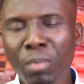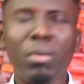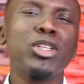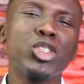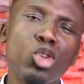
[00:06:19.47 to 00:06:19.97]

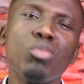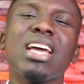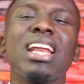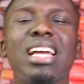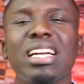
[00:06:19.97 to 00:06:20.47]
But show
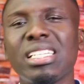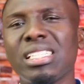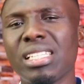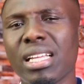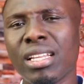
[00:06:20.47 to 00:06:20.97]
me another
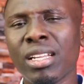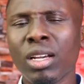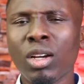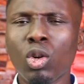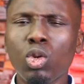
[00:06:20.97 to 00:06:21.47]
Christian
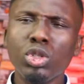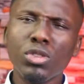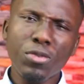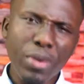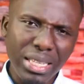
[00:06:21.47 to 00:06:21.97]

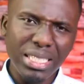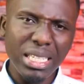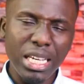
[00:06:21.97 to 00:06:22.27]
whose faith